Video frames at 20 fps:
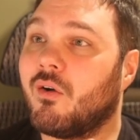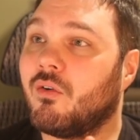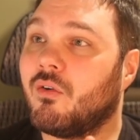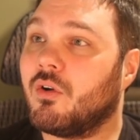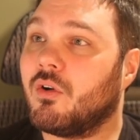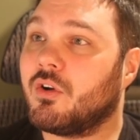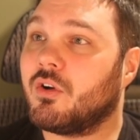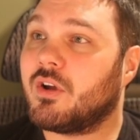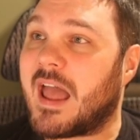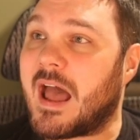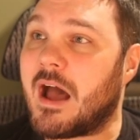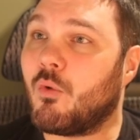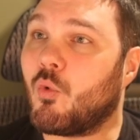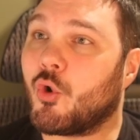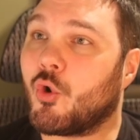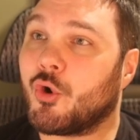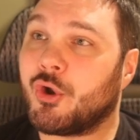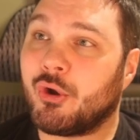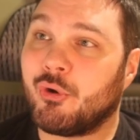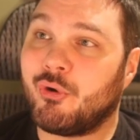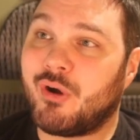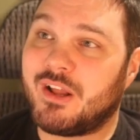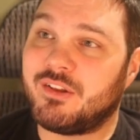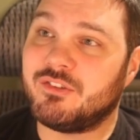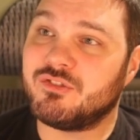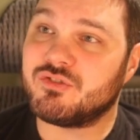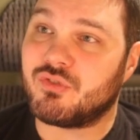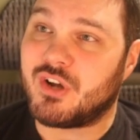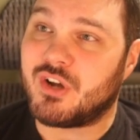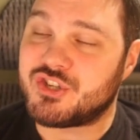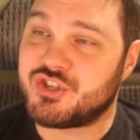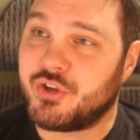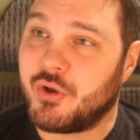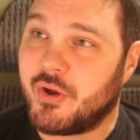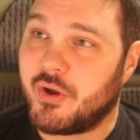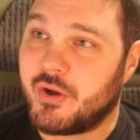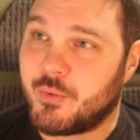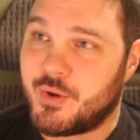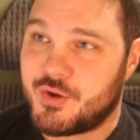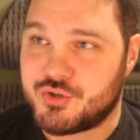Cat Warrior legendary
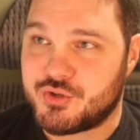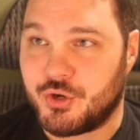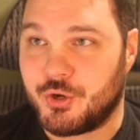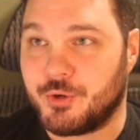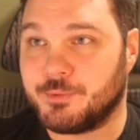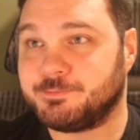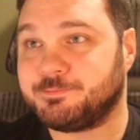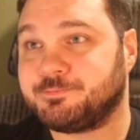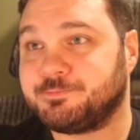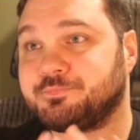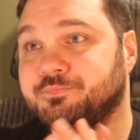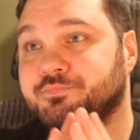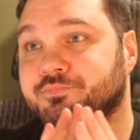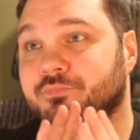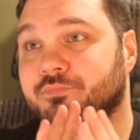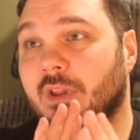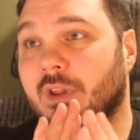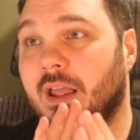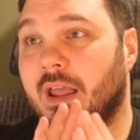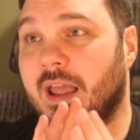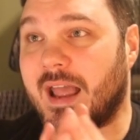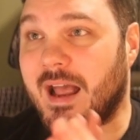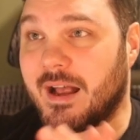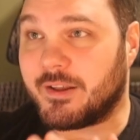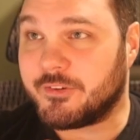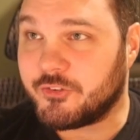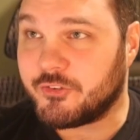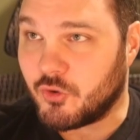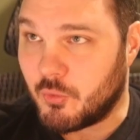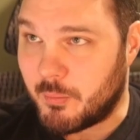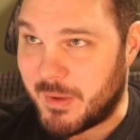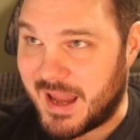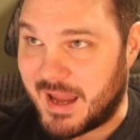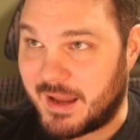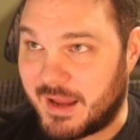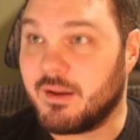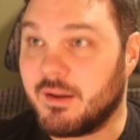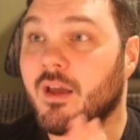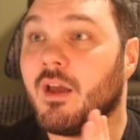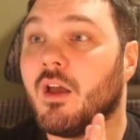creature. It has
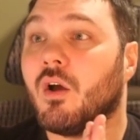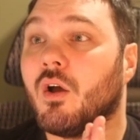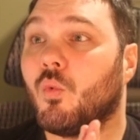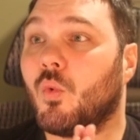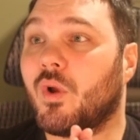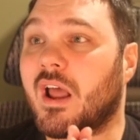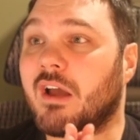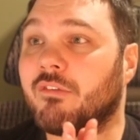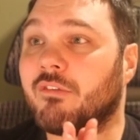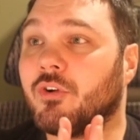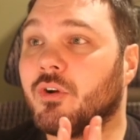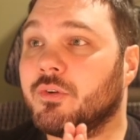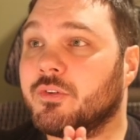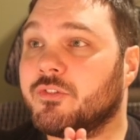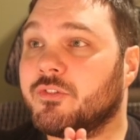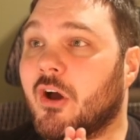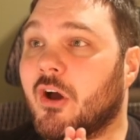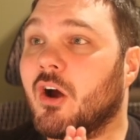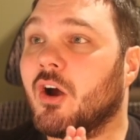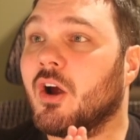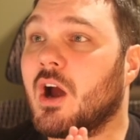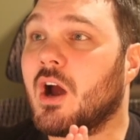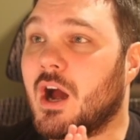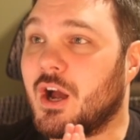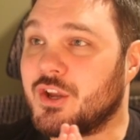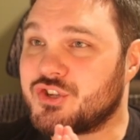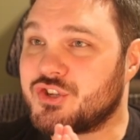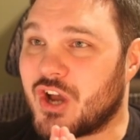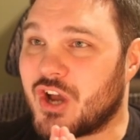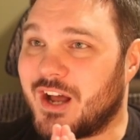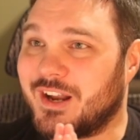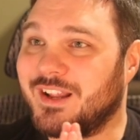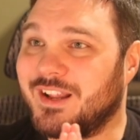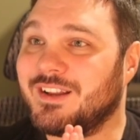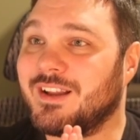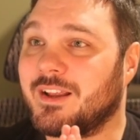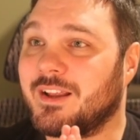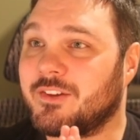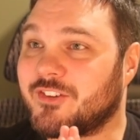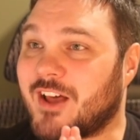Domain. Whenever Zar
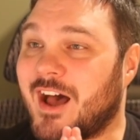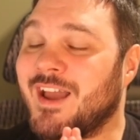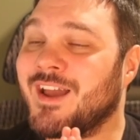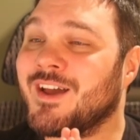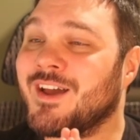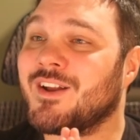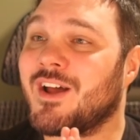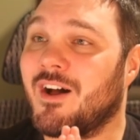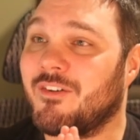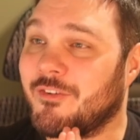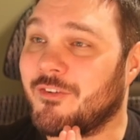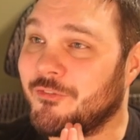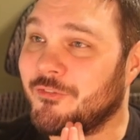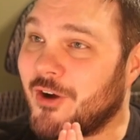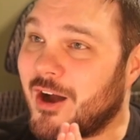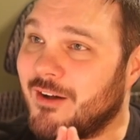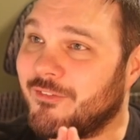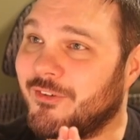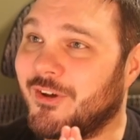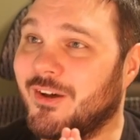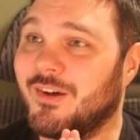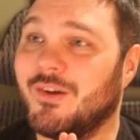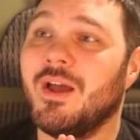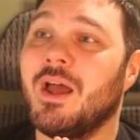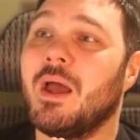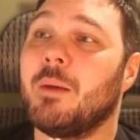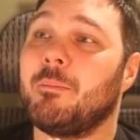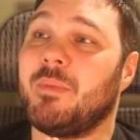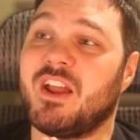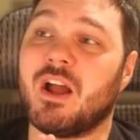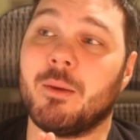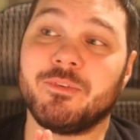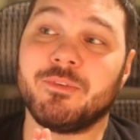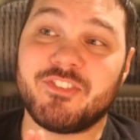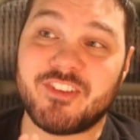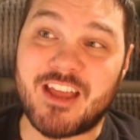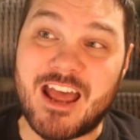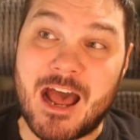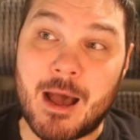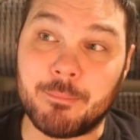Ajanan, Scion of Efrava, becomes
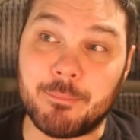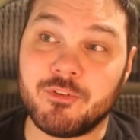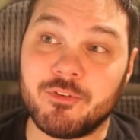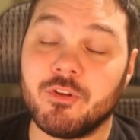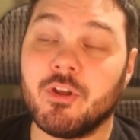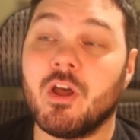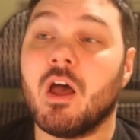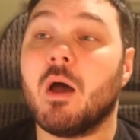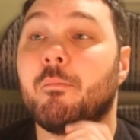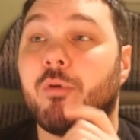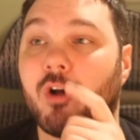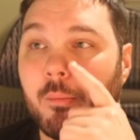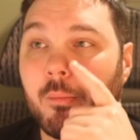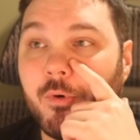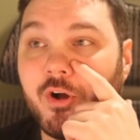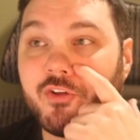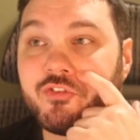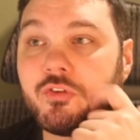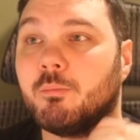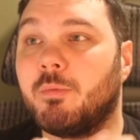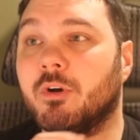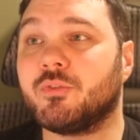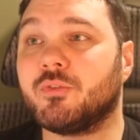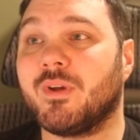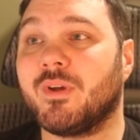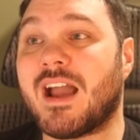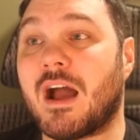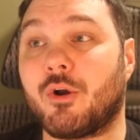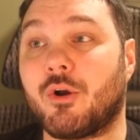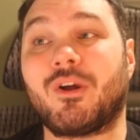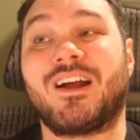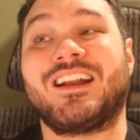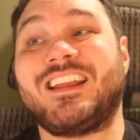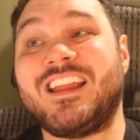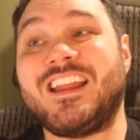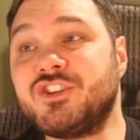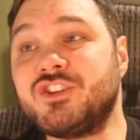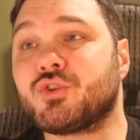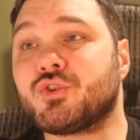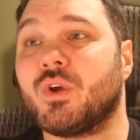tapped, put a +1/+1 counter on
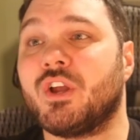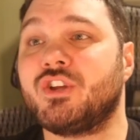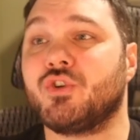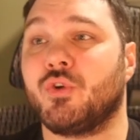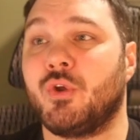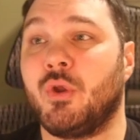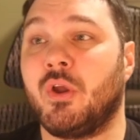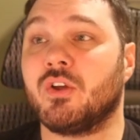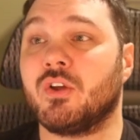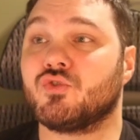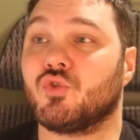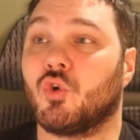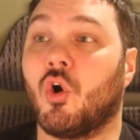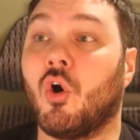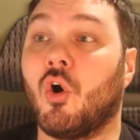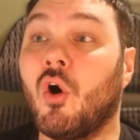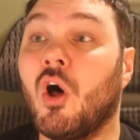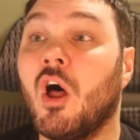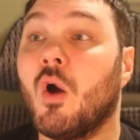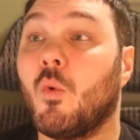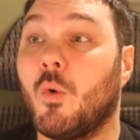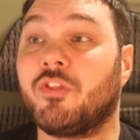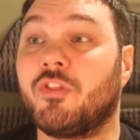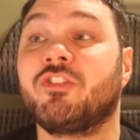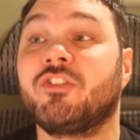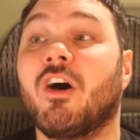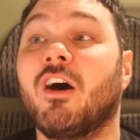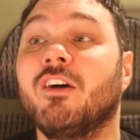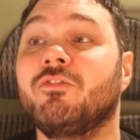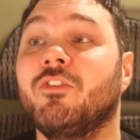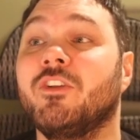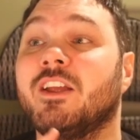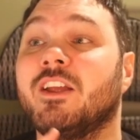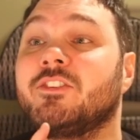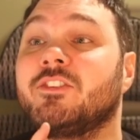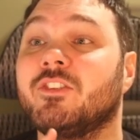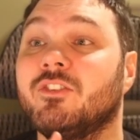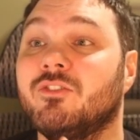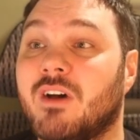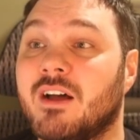each creature you control with
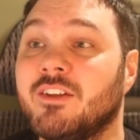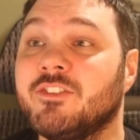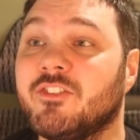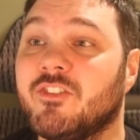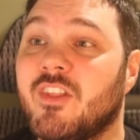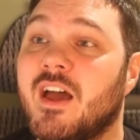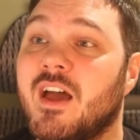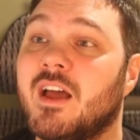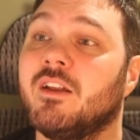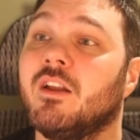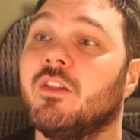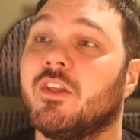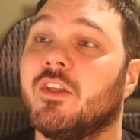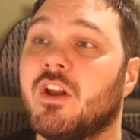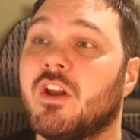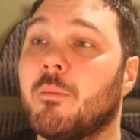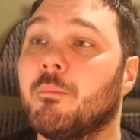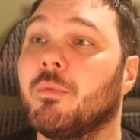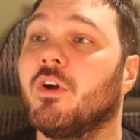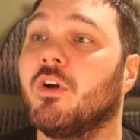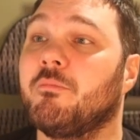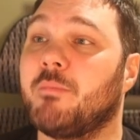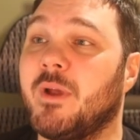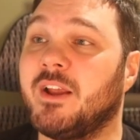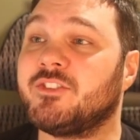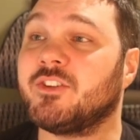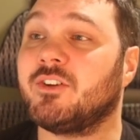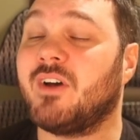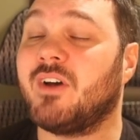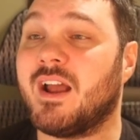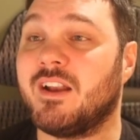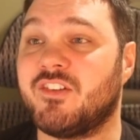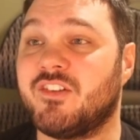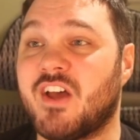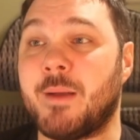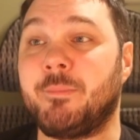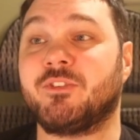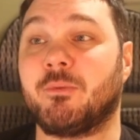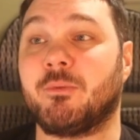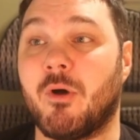toughness less than the number of basic land
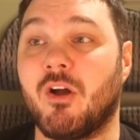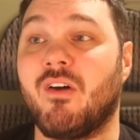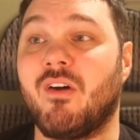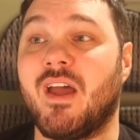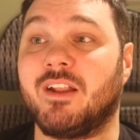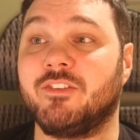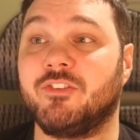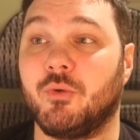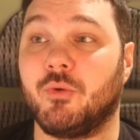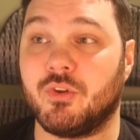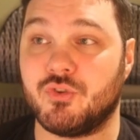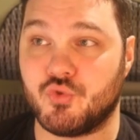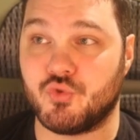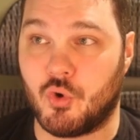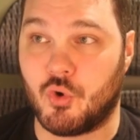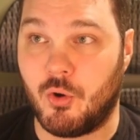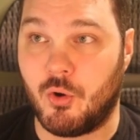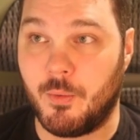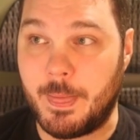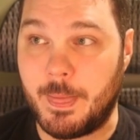types among lands you control.